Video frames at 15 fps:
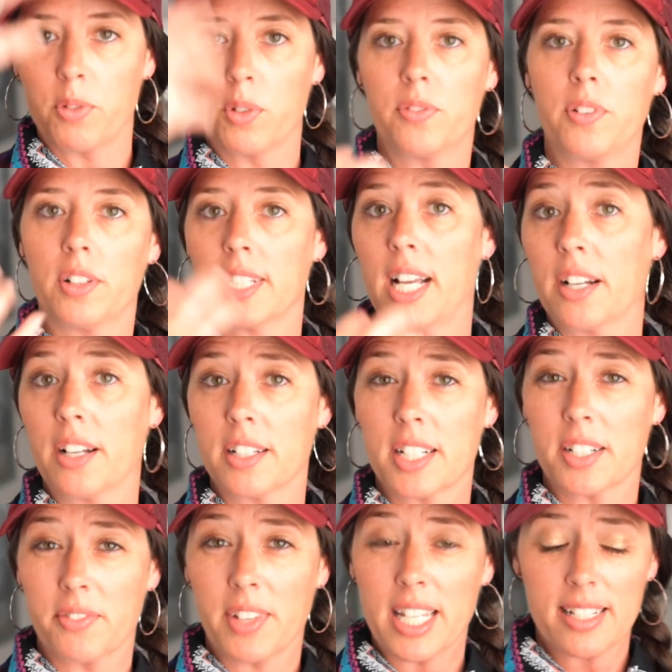will fall down onto
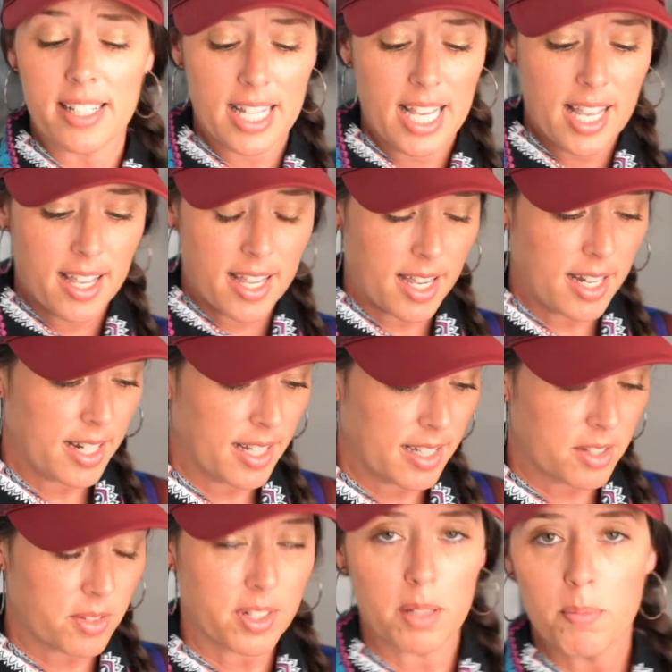your face and it
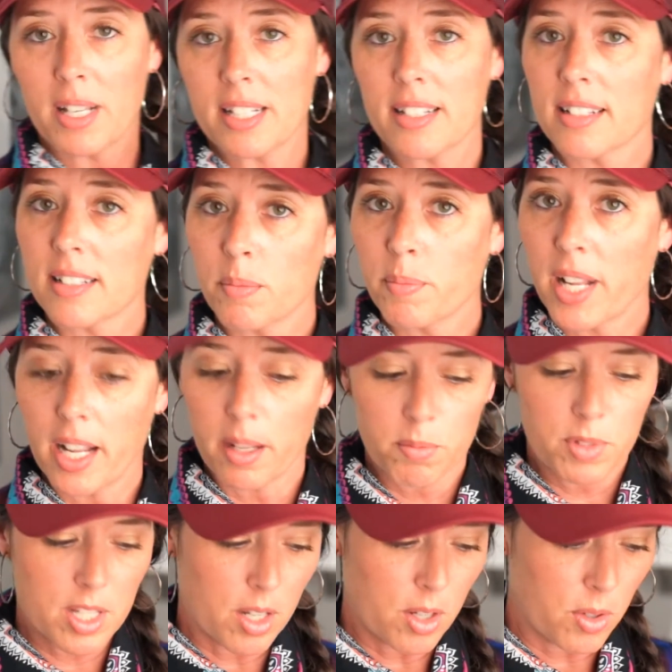gets really messy
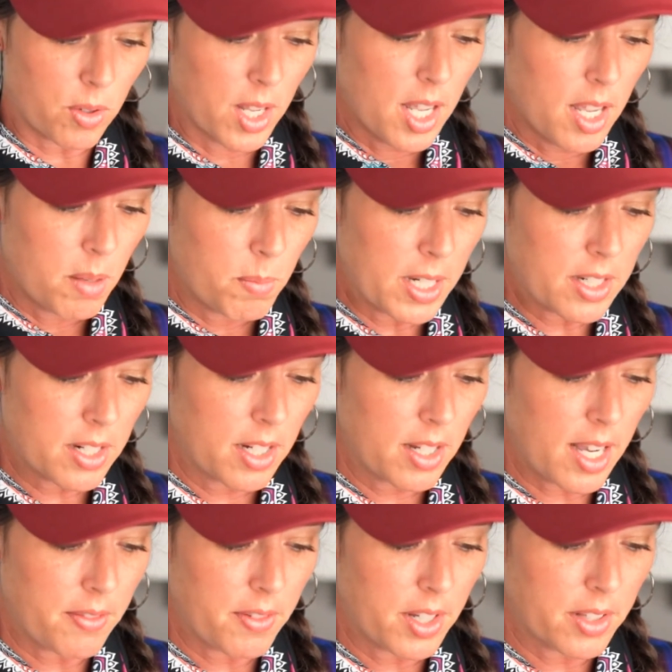sometimes. So make sure you
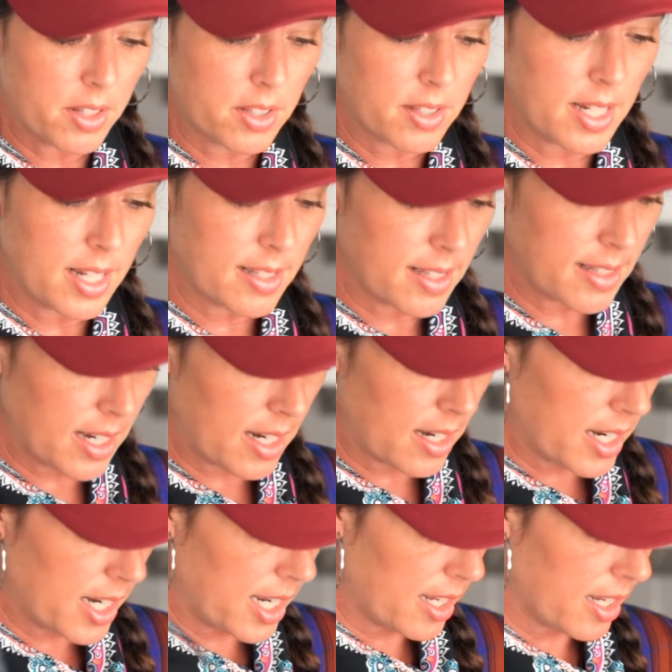have all those
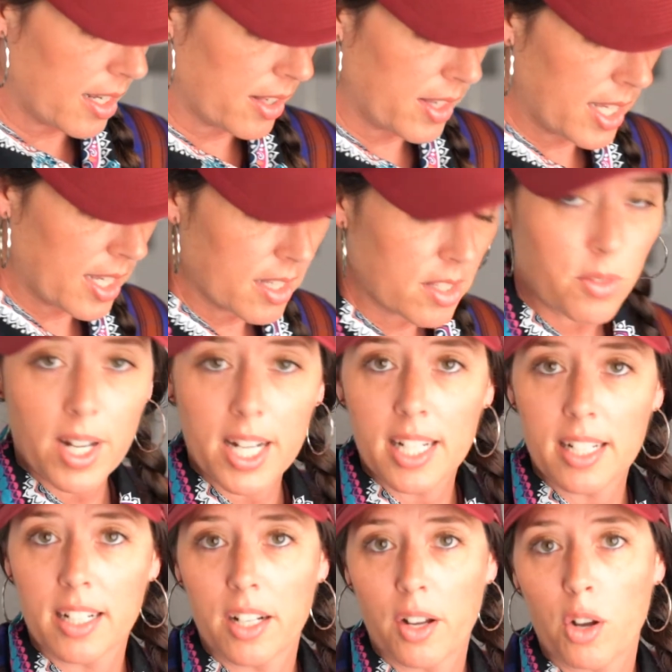necessary things ready
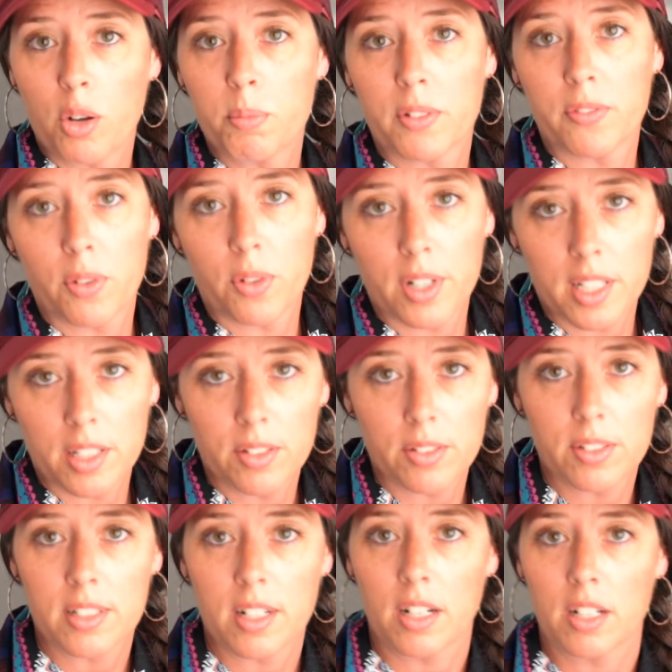to go before you
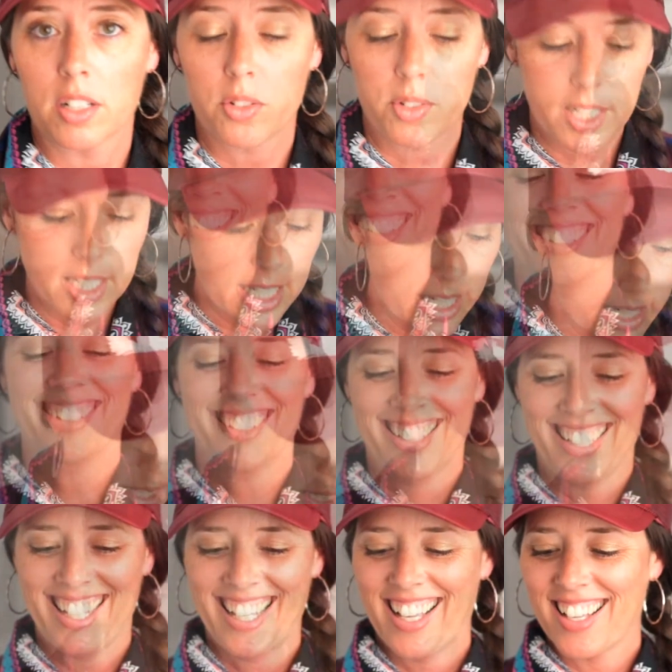start drilling.
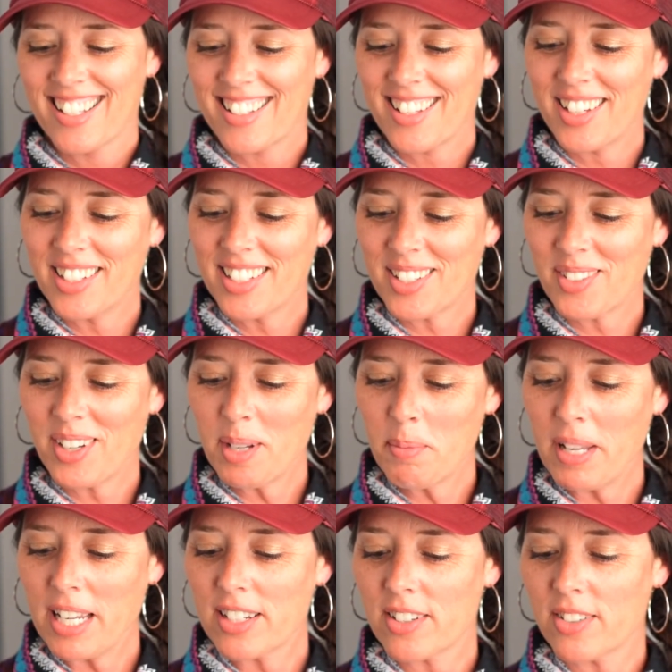So you just want to
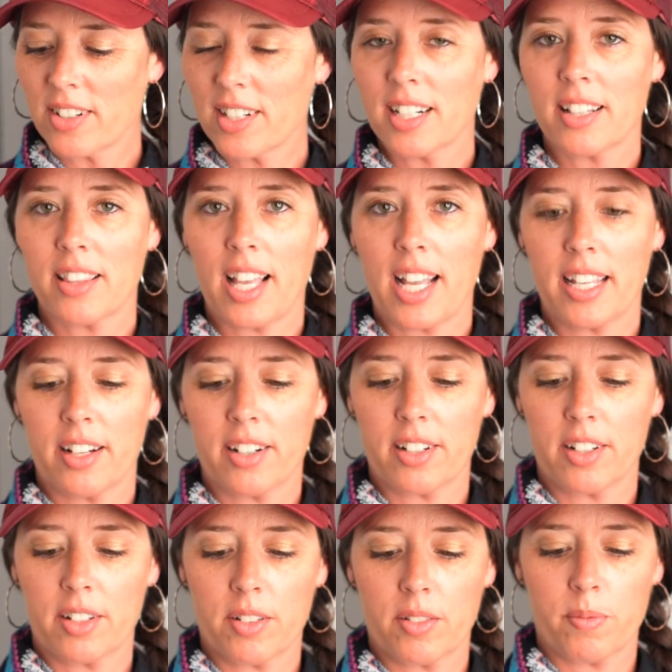make sure that
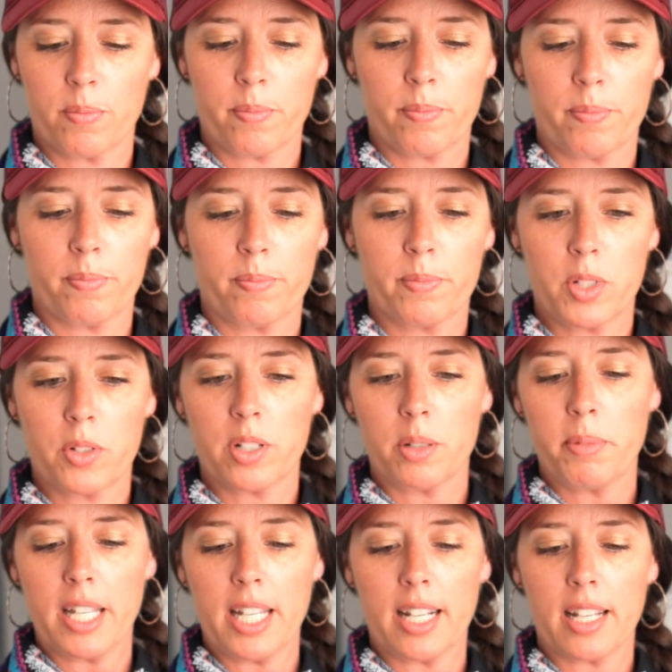your drill
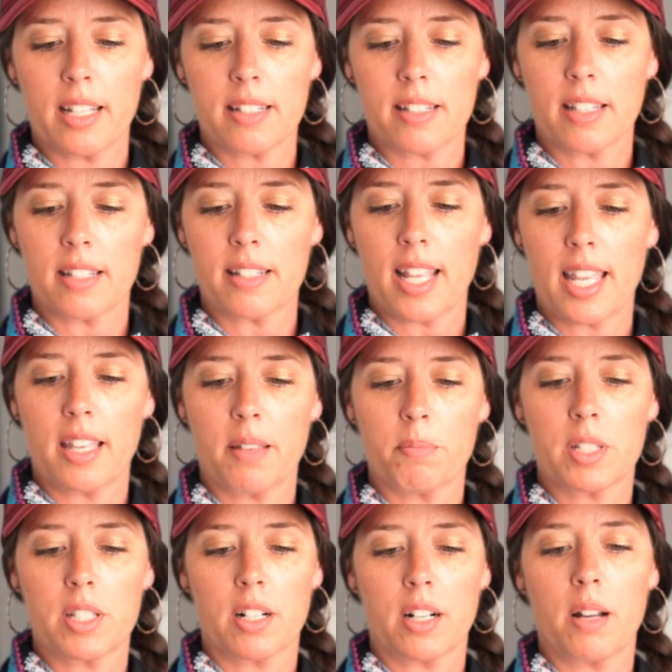bit is the same
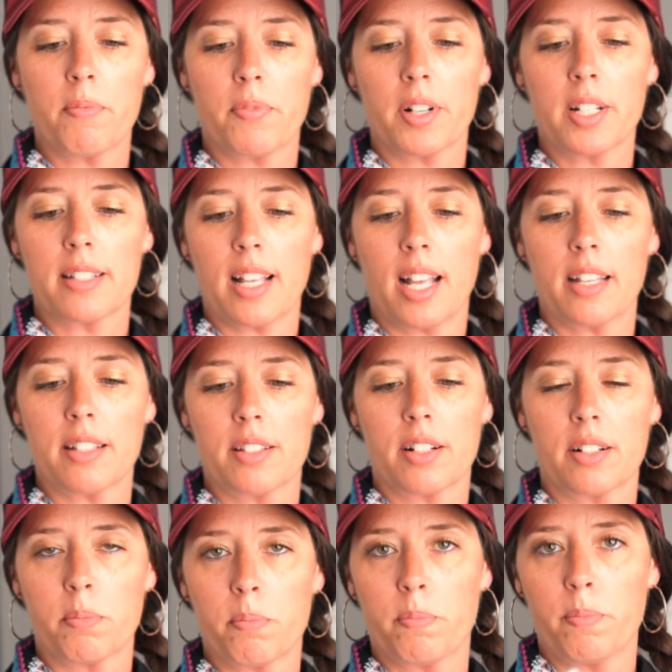circumference as
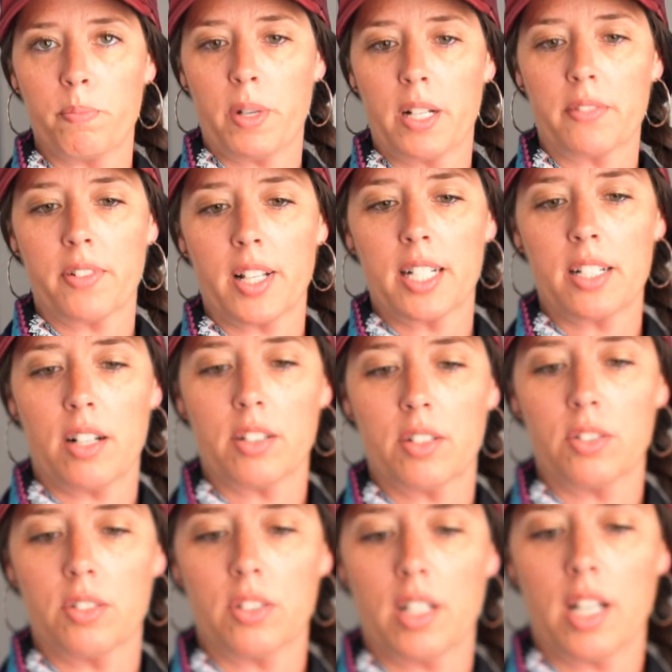your butterfly
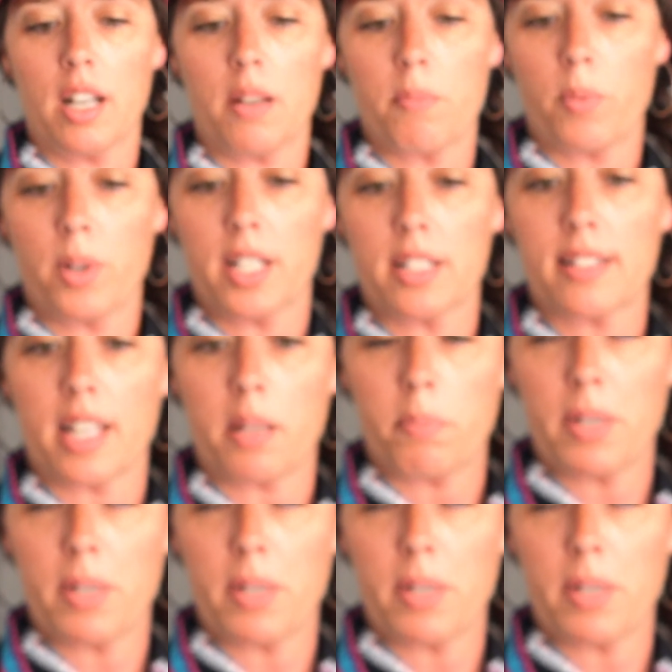toggle when it's like